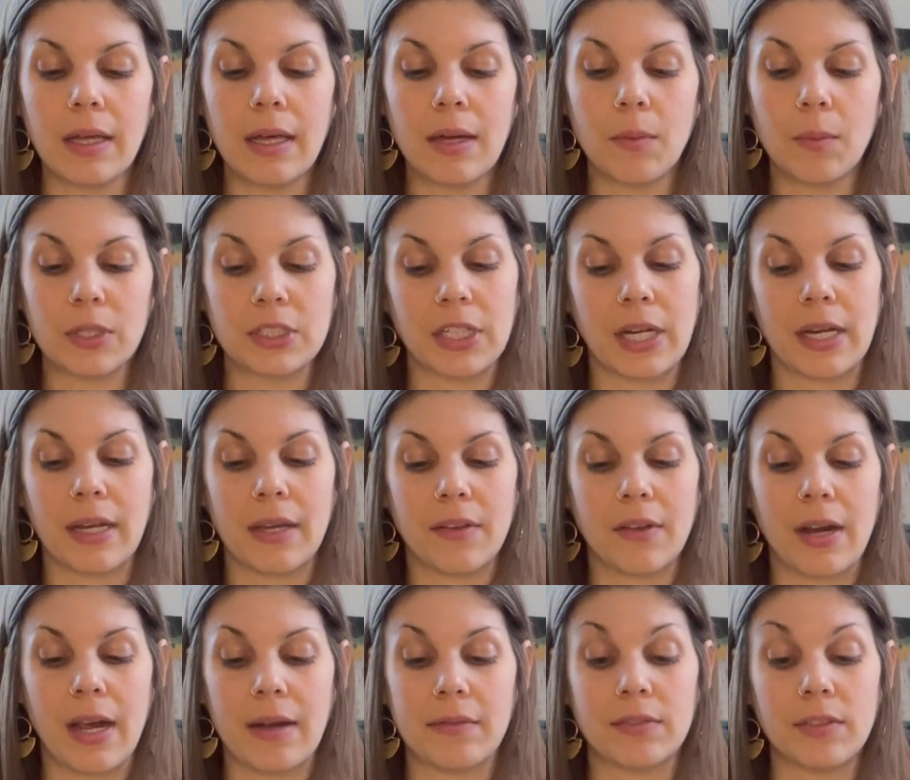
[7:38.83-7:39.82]
which I
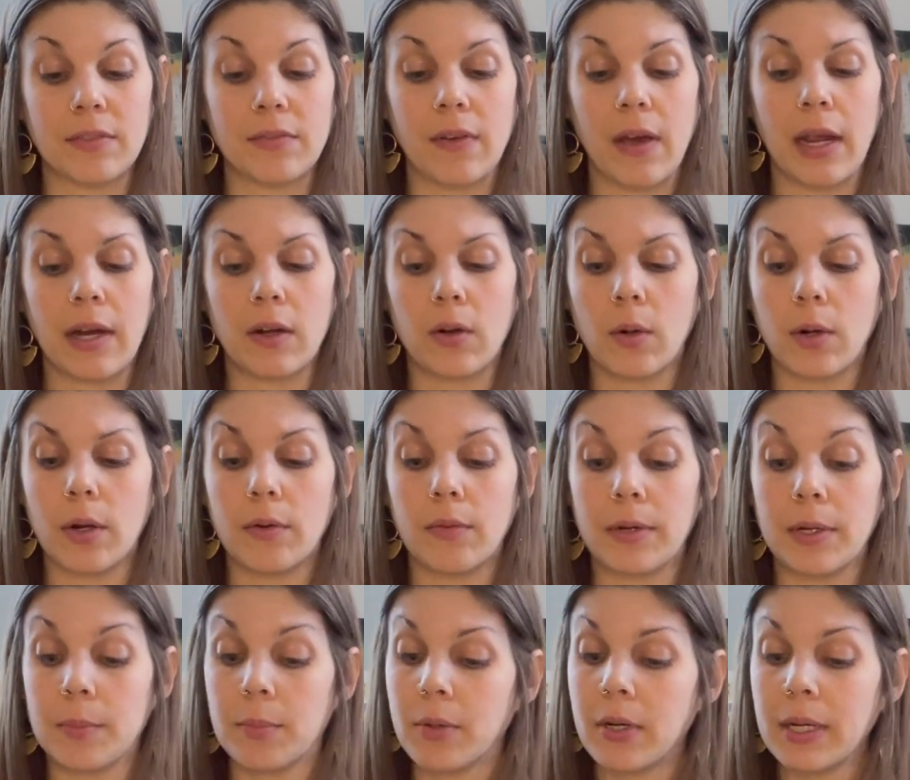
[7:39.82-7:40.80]
either have to find or
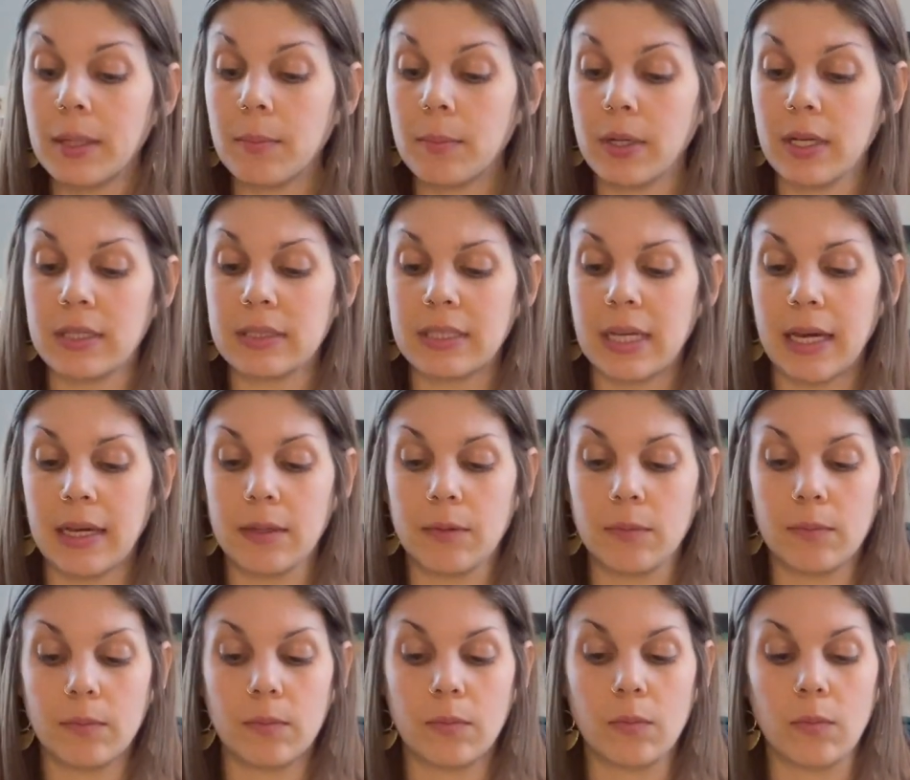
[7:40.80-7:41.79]
reprint, because I
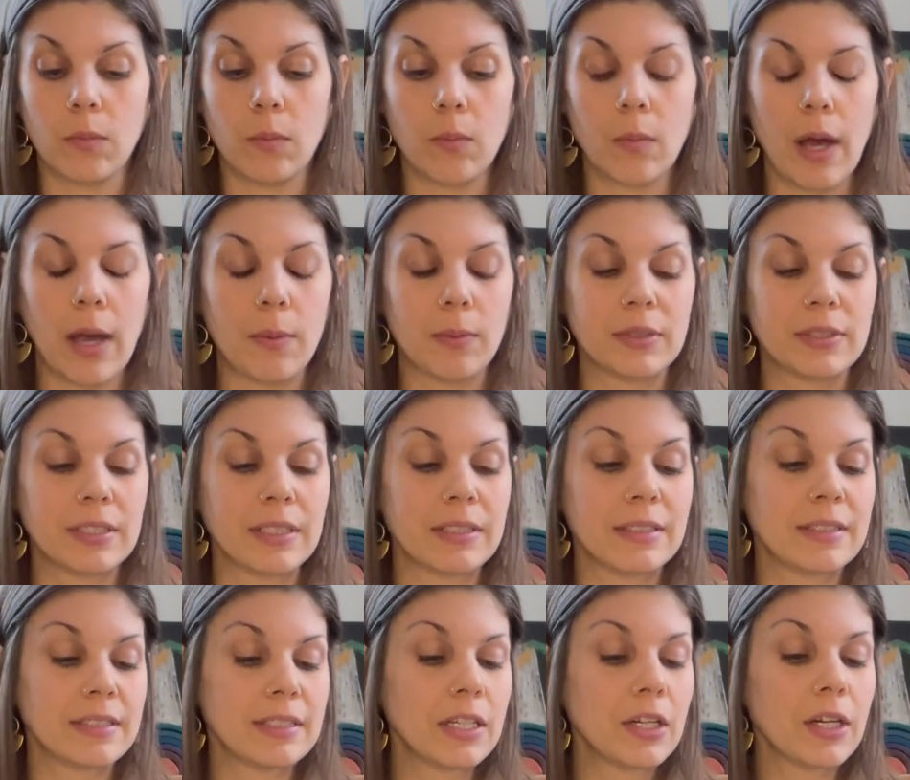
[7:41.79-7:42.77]
was
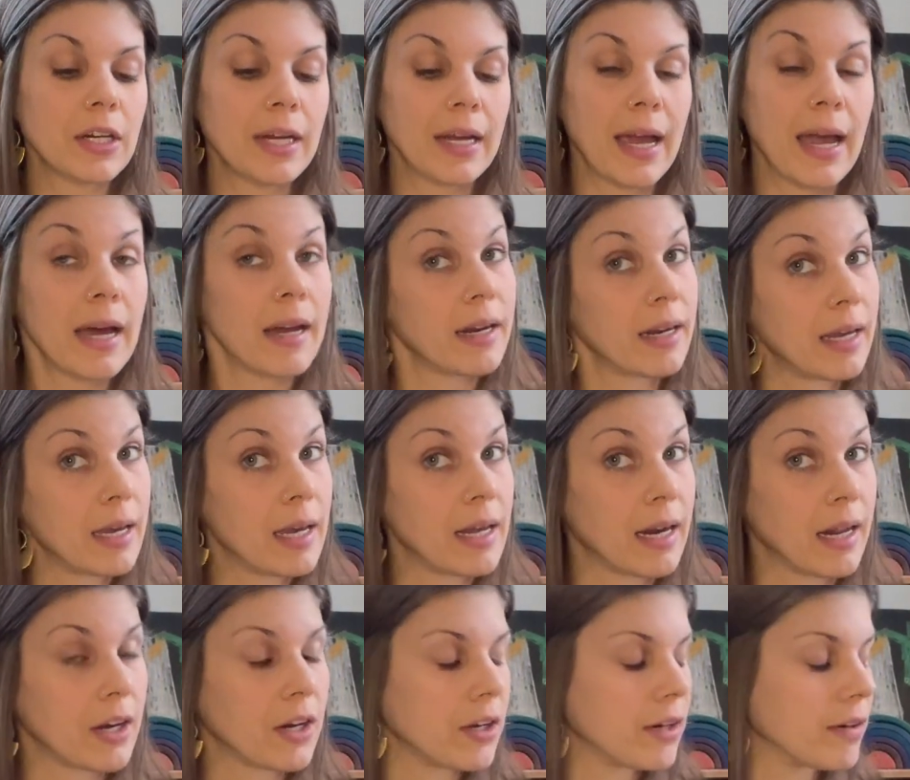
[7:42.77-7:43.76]
considering adding it
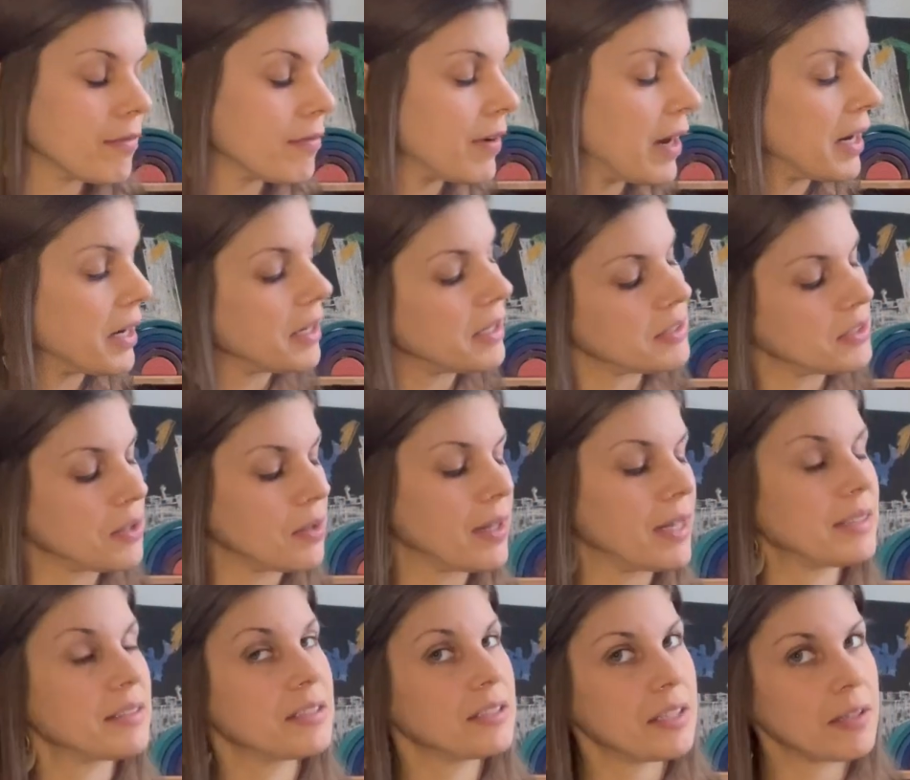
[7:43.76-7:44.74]
and I couldn't find it. So
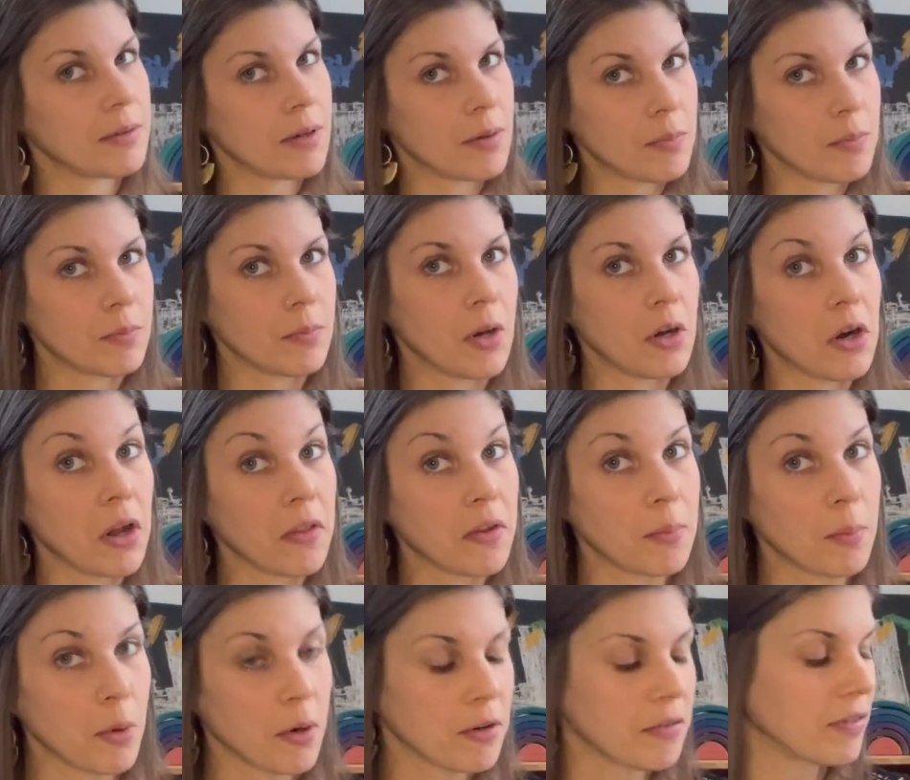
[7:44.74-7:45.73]
that's another
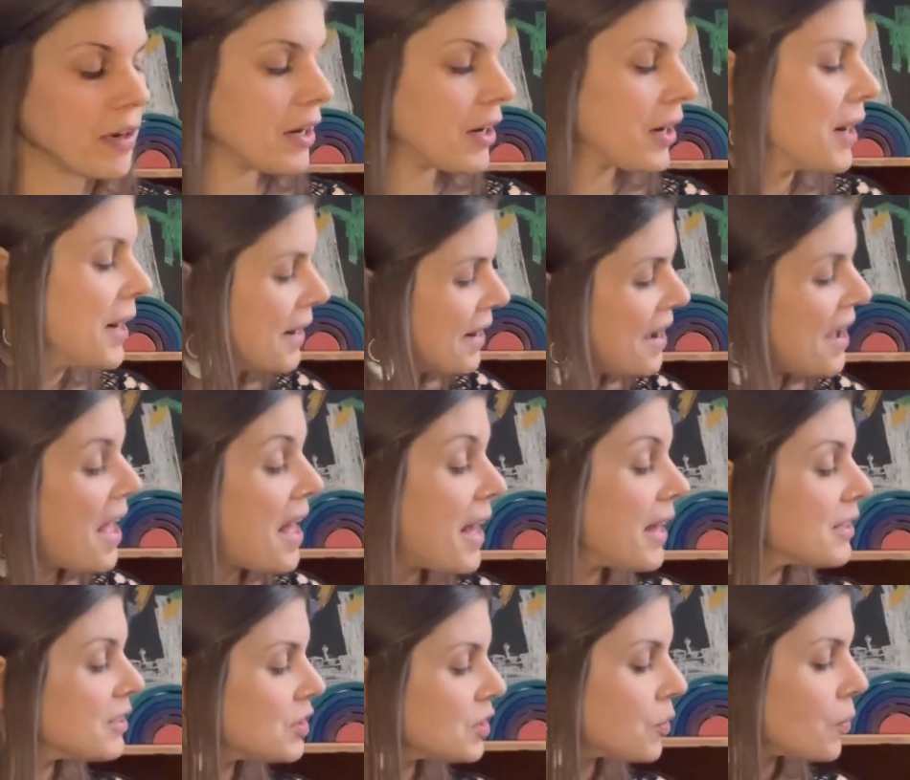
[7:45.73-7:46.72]
motivator
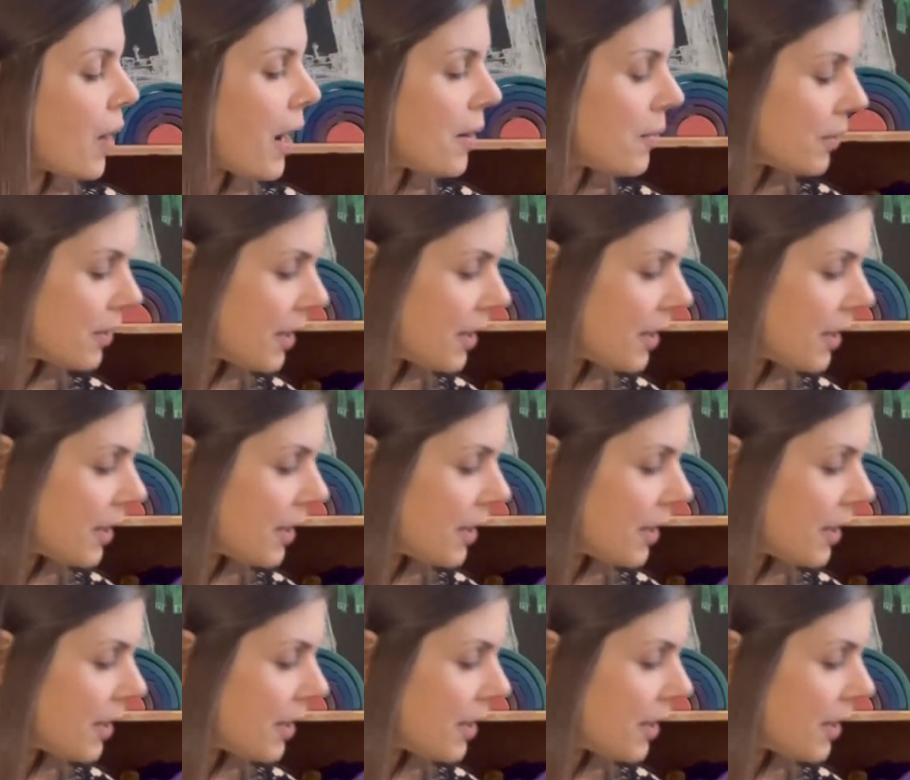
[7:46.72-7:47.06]
as to why we're